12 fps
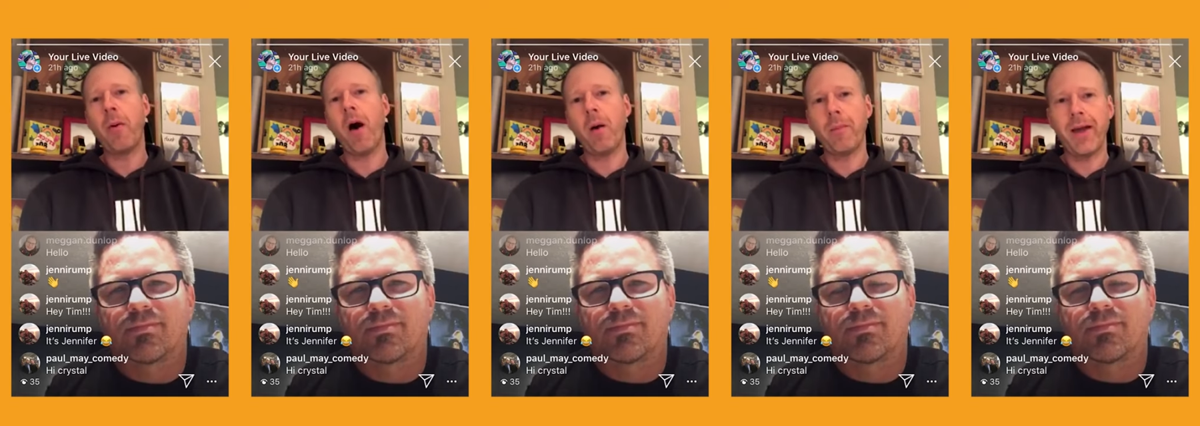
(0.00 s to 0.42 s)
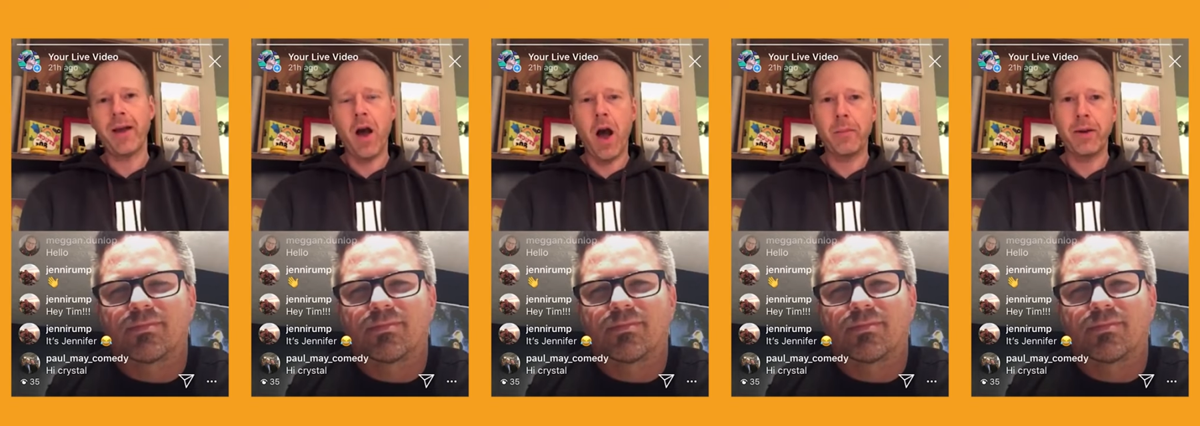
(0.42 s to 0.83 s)
Speaker 1: May
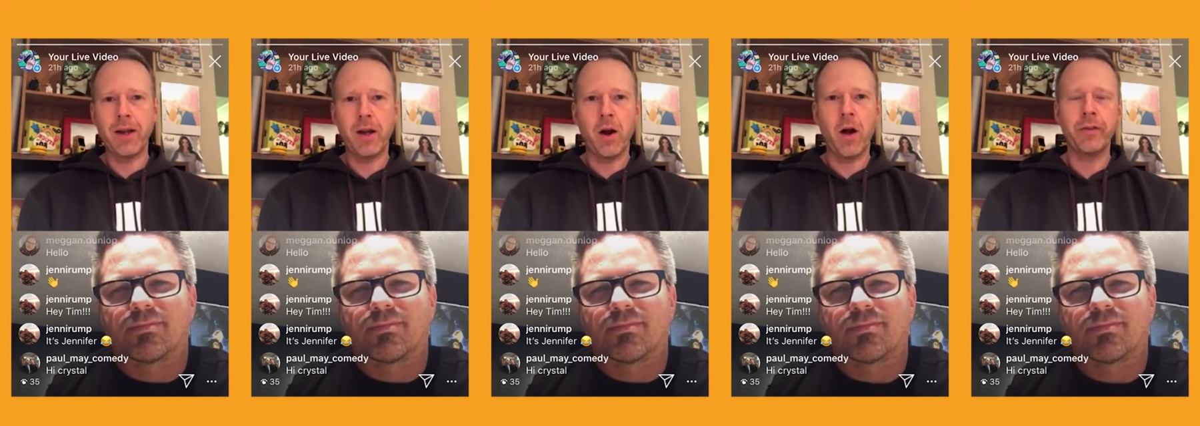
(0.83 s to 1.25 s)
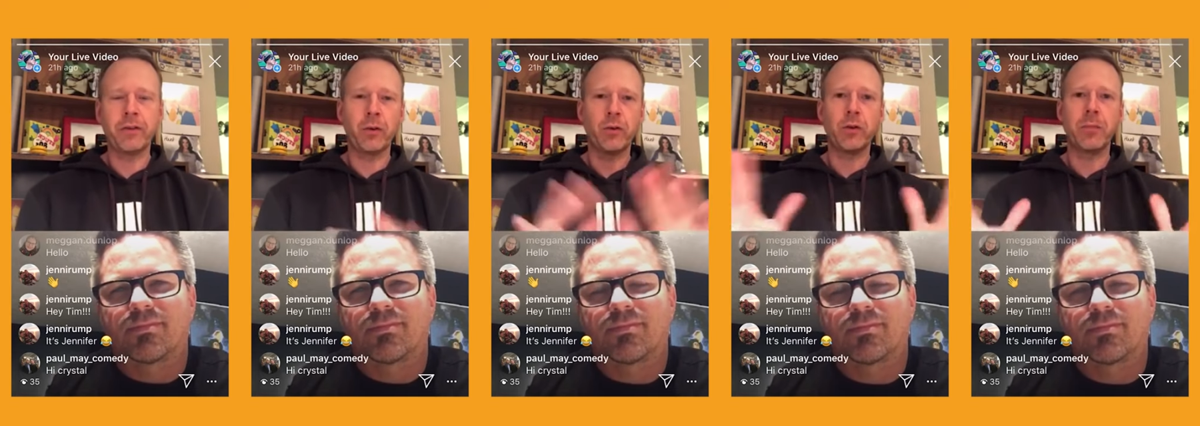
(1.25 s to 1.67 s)
Comedy on all the
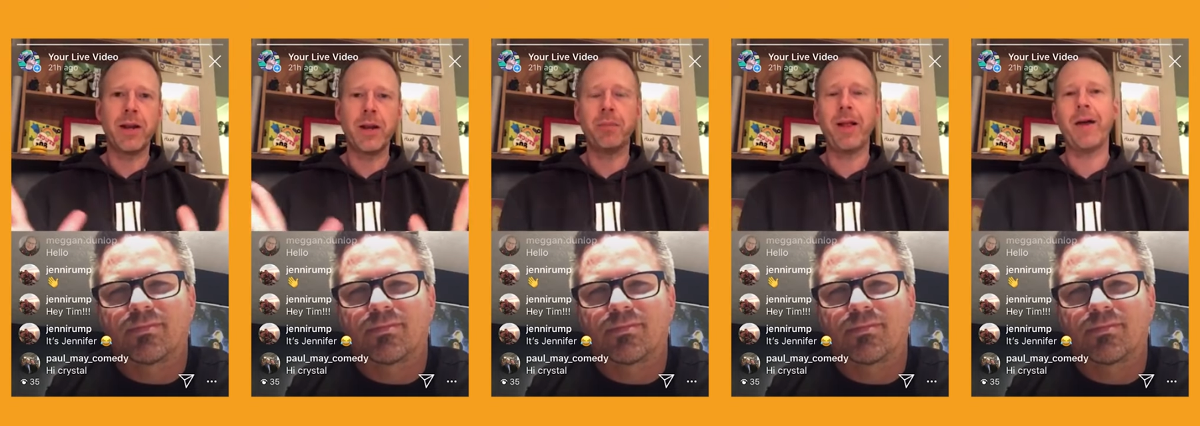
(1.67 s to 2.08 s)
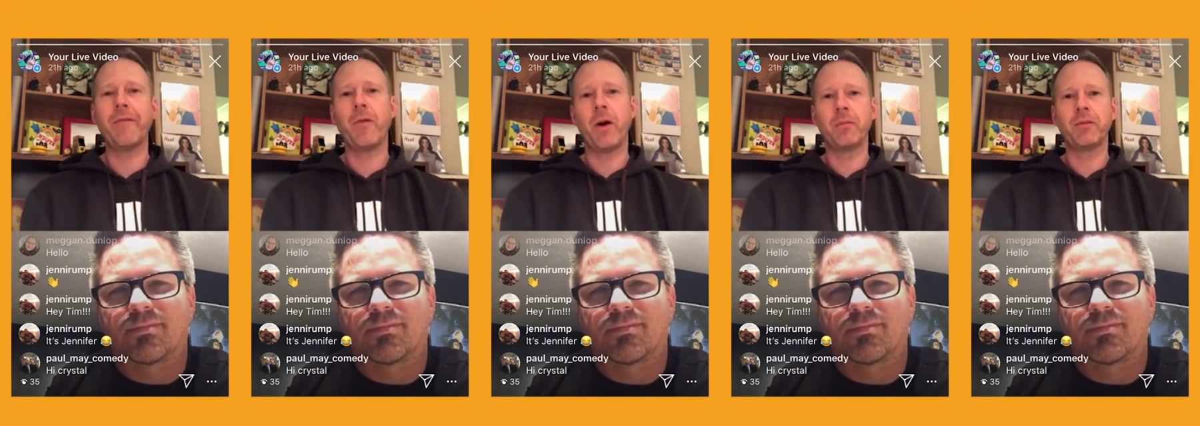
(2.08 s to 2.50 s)
social media
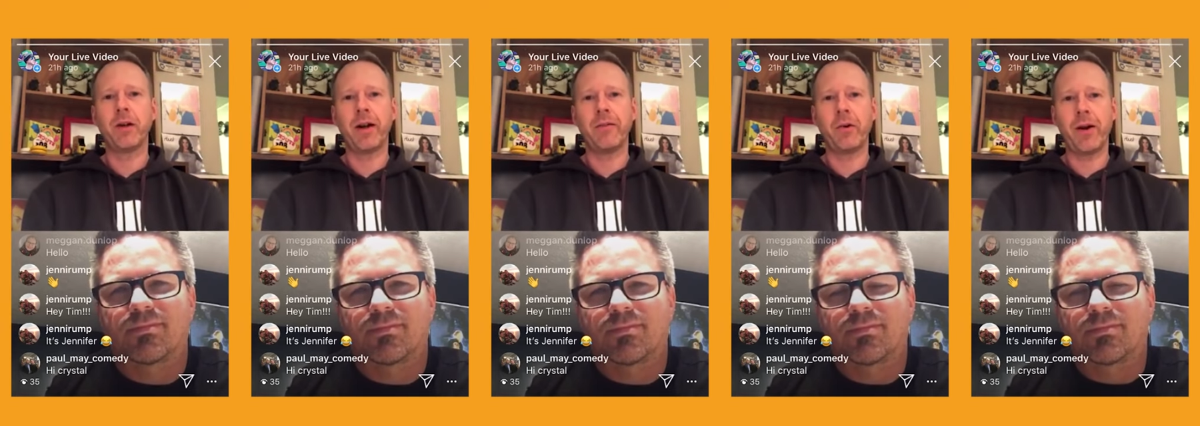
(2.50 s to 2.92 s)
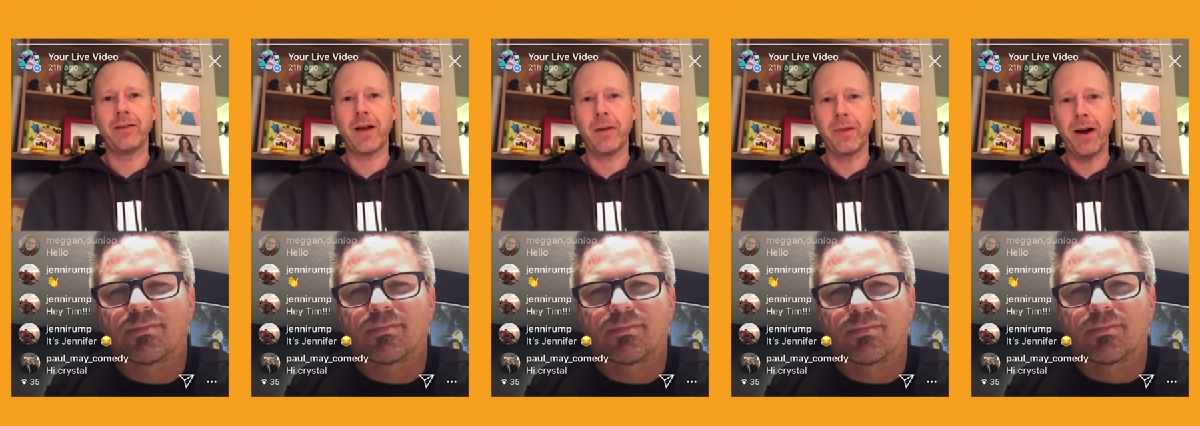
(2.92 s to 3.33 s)
platforms. You're going to have a great
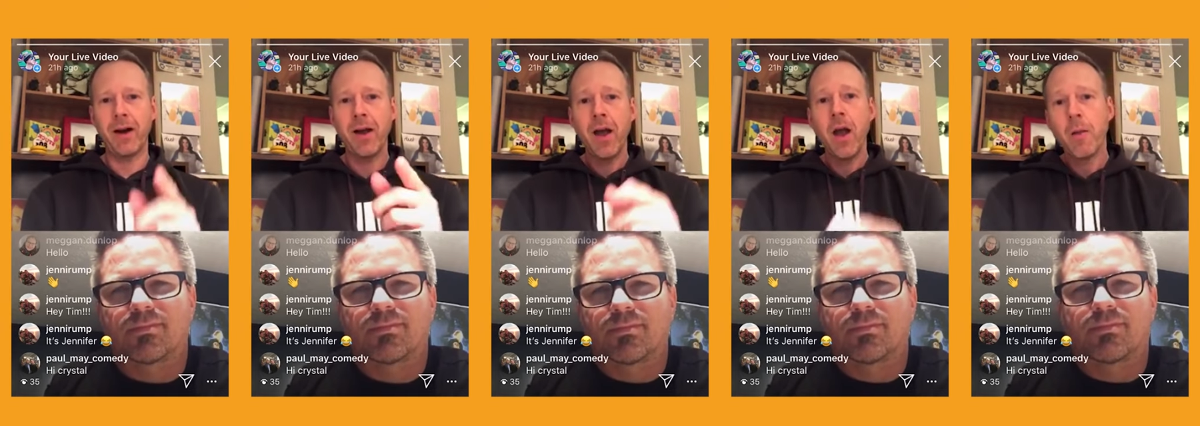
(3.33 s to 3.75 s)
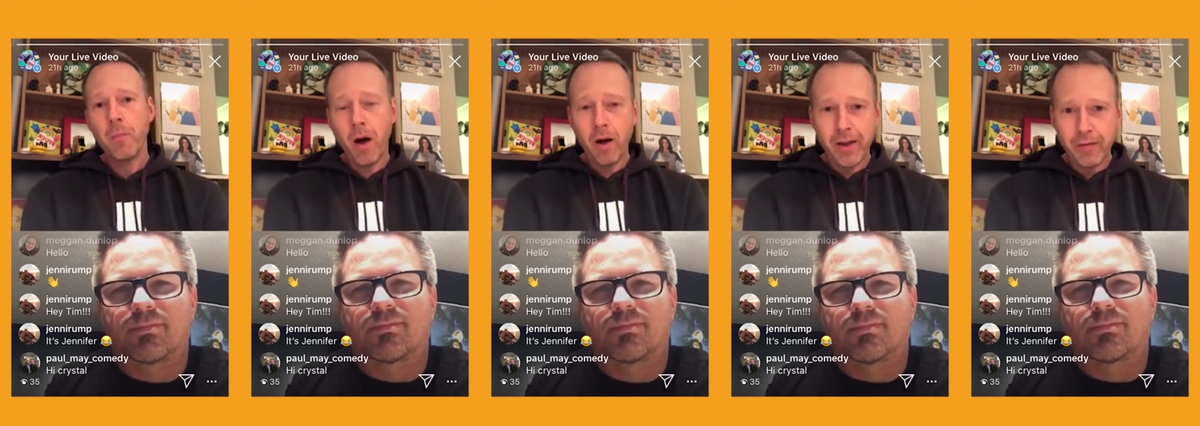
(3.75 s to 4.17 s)
time there.
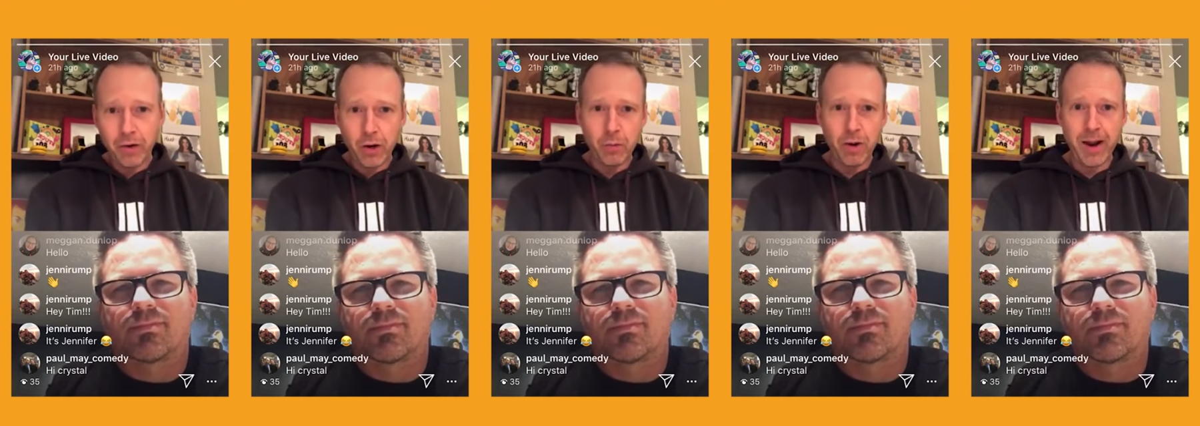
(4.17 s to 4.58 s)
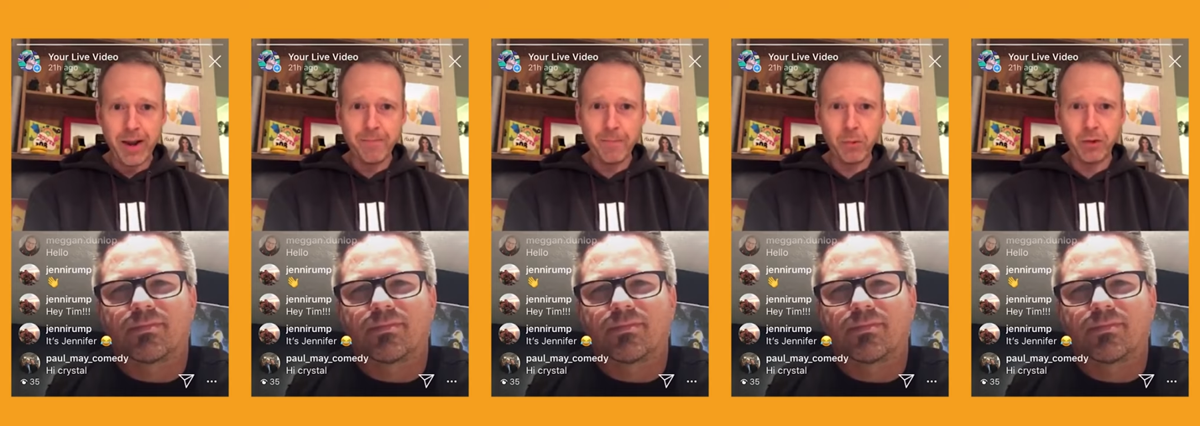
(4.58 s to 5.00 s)
Paul, you have a good one, eh?
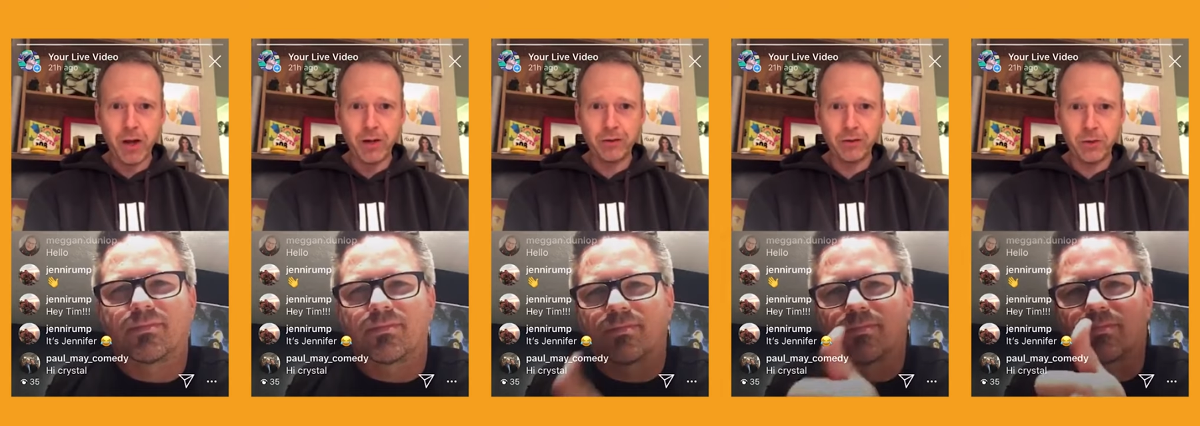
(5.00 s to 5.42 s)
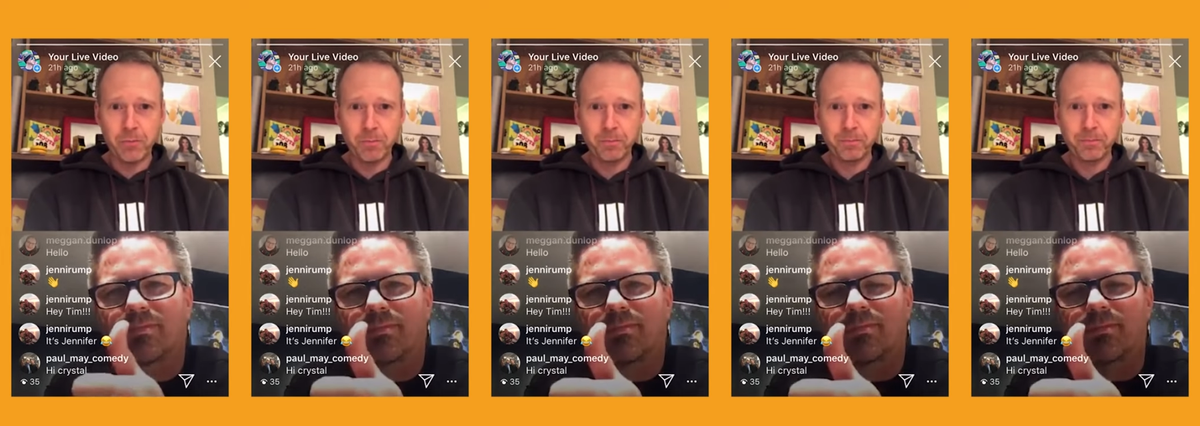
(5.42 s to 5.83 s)
We'll talk to you soon.
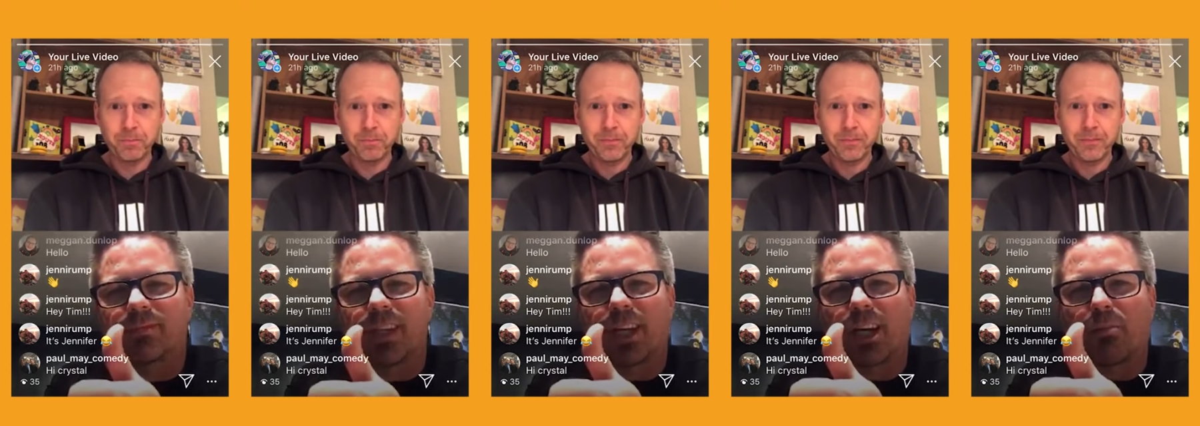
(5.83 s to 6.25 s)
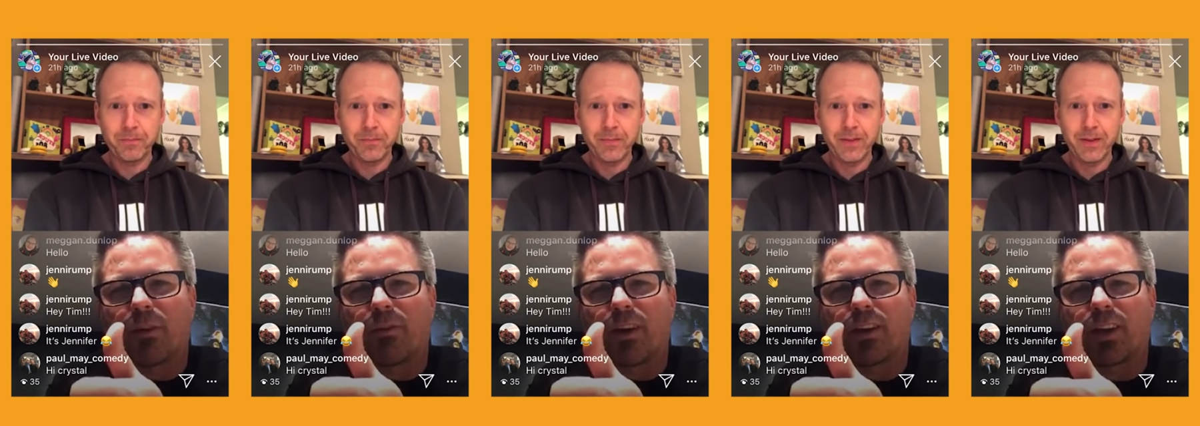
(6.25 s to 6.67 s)
Speaker 2: Take care, my
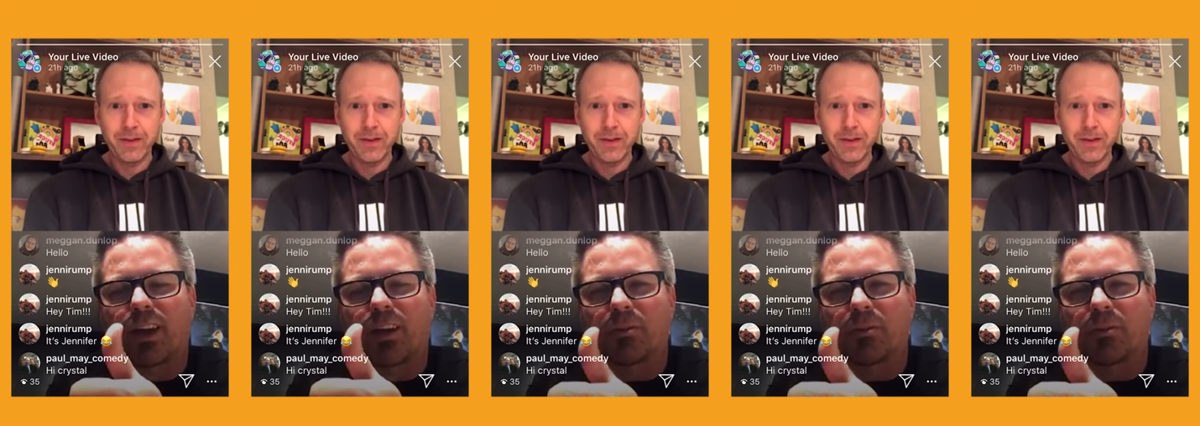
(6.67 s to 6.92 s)
friend. Thank
Speaker 1: you.